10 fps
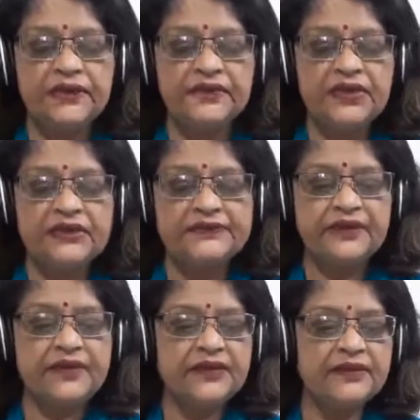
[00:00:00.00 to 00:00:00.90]
There is
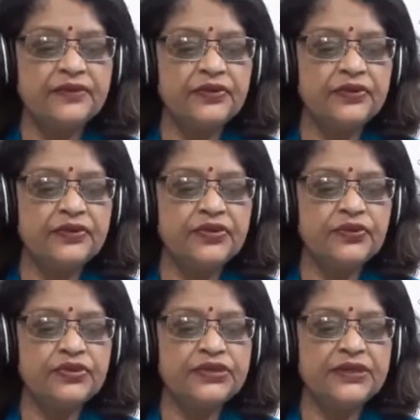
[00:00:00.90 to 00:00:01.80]
one table,
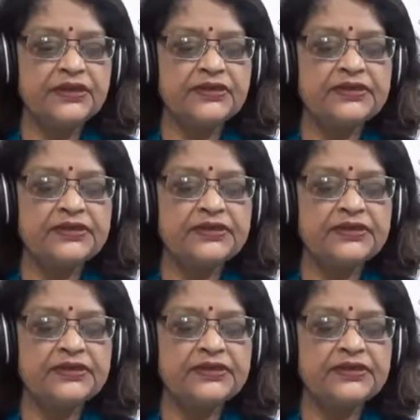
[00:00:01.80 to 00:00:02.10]
two chairs